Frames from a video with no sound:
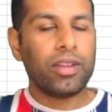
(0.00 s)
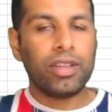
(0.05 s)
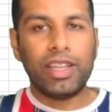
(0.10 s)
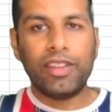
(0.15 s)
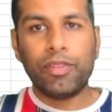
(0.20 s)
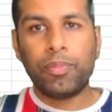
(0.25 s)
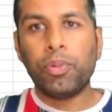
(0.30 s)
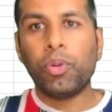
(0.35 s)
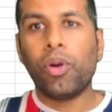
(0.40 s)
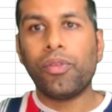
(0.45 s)

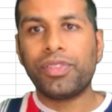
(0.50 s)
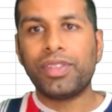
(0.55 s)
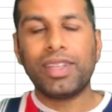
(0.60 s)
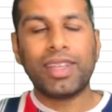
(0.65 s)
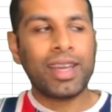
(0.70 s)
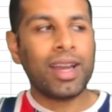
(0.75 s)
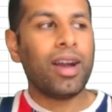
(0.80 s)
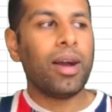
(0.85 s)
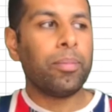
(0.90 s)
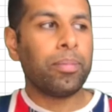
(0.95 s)
Liverpool obviously
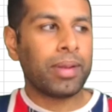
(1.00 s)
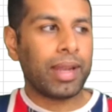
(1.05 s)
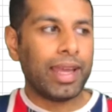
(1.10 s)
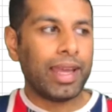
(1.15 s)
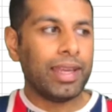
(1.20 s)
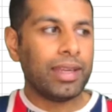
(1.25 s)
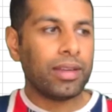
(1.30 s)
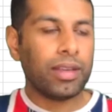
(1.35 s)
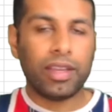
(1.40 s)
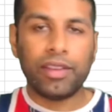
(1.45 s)
can't
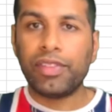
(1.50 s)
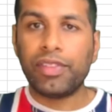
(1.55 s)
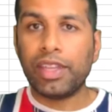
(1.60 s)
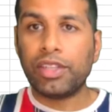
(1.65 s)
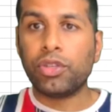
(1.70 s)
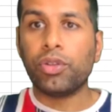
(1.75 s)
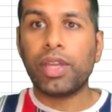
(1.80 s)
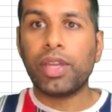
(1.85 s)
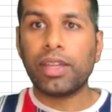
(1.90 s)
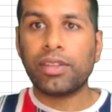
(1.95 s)
play if they
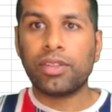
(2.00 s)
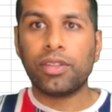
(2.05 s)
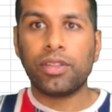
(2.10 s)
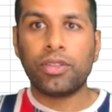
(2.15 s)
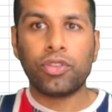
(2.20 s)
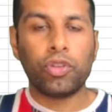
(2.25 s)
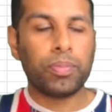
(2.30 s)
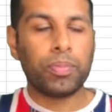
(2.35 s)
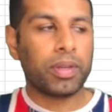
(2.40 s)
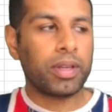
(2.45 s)
do get to the
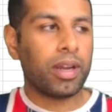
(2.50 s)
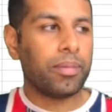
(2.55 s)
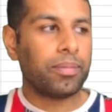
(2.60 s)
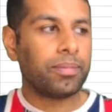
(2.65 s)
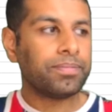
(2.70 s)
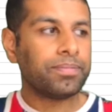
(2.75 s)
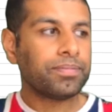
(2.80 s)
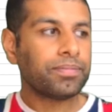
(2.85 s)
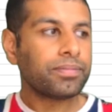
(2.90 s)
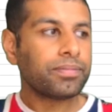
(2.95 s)
Super Cup
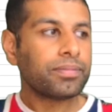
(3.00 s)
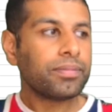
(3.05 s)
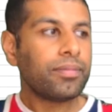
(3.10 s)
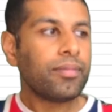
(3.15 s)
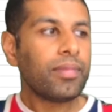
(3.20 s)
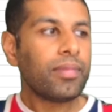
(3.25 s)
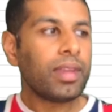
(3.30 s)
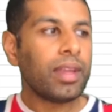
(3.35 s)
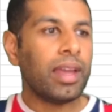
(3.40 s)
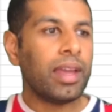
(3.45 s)

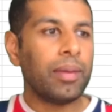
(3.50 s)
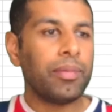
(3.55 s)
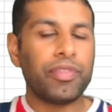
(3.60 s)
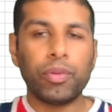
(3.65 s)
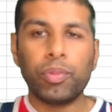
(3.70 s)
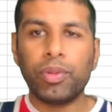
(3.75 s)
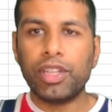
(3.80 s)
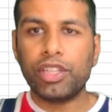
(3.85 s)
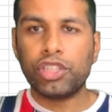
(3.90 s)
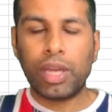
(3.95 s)
and if they
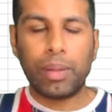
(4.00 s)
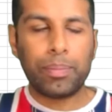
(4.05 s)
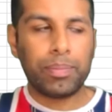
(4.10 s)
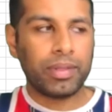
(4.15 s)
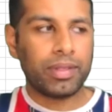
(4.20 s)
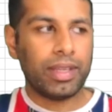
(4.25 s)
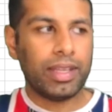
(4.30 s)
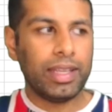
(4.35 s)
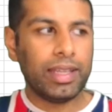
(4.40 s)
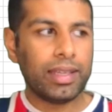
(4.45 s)
win the
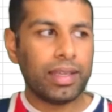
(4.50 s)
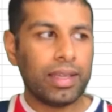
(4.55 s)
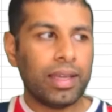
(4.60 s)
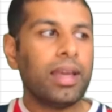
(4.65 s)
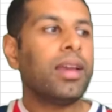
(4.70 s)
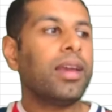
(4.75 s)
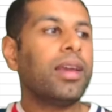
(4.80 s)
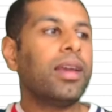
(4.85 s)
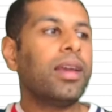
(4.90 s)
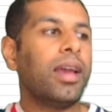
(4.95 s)
Champions League.
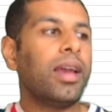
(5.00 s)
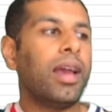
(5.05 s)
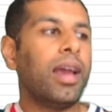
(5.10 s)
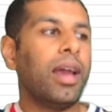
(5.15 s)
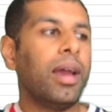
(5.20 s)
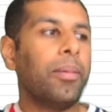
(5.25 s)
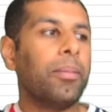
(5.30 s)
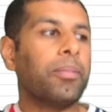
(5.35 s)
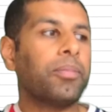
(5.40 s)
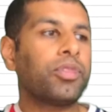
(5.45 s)

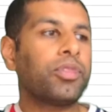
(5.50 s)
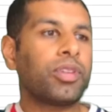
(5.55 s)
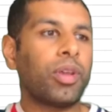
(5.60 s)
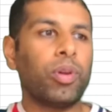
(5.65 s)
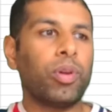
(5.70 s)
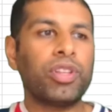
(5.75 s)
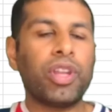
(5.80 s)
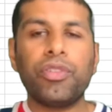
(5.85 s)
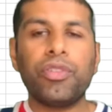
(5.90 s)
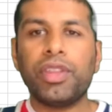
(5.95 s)
Um, so
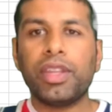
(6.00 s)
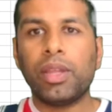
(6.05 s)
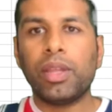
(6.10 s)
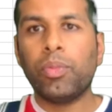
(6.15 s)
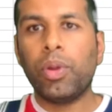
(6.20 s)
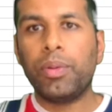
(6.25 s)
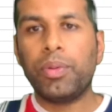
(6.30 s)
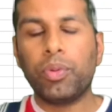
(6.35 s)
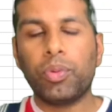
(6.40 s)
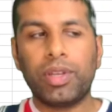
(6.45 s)
I don't think they
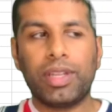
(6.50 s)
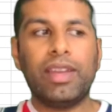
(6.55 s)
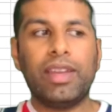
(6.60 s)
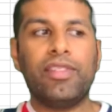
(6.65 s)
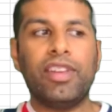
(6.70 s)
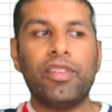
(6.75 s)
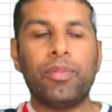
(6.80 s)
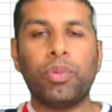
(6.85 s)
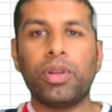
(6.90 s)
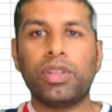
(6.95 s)
maybe want to give
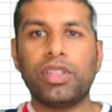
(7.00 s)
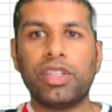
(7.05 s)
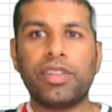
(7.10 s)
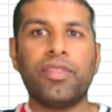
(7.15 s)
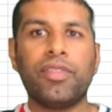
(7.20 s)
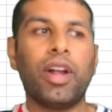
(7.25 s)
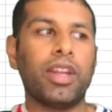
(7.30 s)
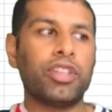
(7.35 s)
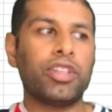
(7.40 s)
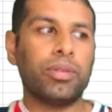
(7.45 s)
Liverpool a
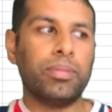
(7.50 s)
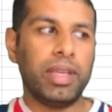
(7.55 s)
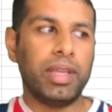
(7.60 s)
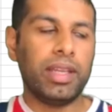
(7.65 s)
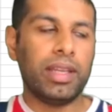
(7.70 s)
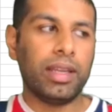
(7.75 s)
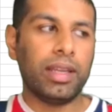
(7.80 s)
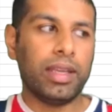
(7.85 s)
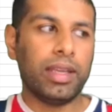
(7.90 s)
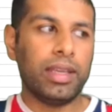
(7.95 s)
disadvantage
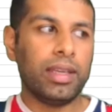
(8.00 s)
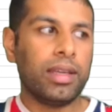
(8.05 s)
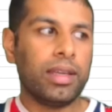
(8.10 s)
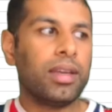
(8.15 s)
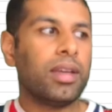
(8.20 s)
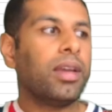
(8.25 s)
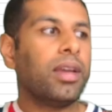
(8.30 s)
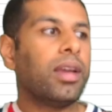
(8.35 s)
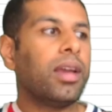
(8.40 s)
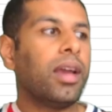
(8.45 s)
immediately.
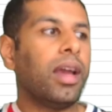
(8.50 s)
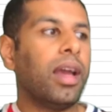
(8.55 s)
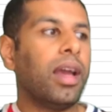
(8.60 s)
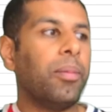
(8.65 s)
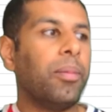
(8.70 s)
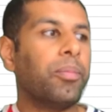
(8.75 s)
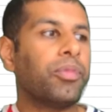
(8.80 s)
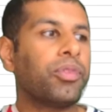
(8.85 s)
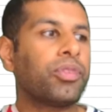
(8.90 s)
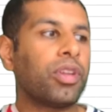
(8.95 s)

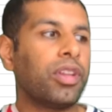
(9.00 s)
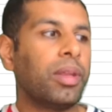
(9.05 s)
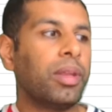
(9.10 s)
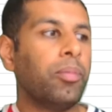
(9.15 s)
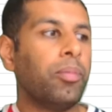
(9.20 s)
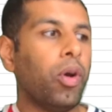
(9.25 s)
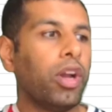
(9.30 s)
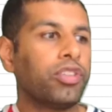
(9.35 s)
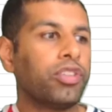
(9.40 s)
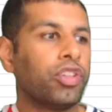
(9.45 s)
Um, so they
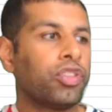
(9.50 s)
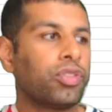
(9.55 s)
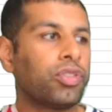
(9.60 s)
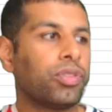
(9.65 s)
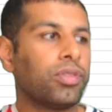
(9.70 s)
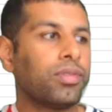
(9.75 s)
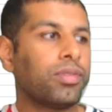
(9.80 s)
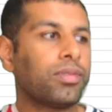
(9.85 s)
might just,